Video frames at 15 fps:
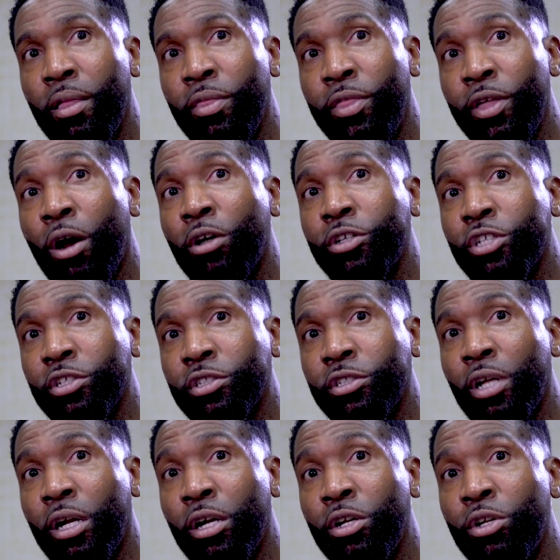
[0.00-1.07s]
there are churches
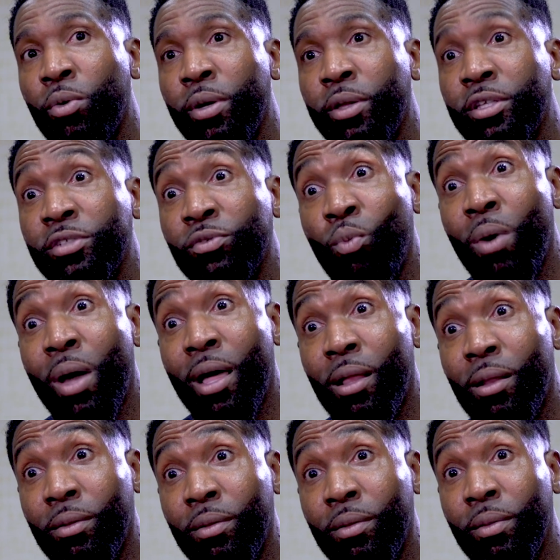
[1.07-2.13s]
that are doing this
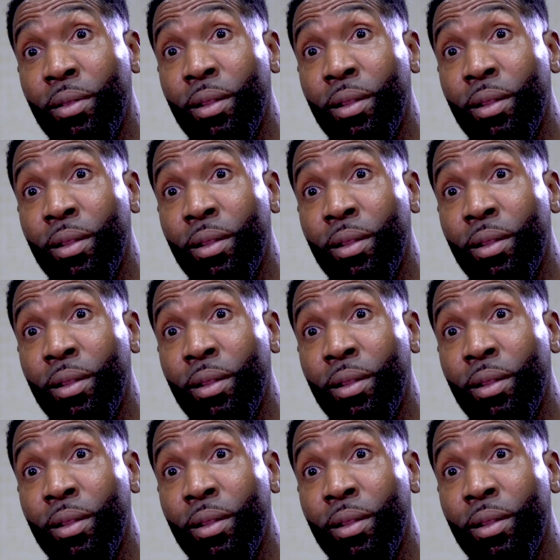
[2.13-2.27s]
well.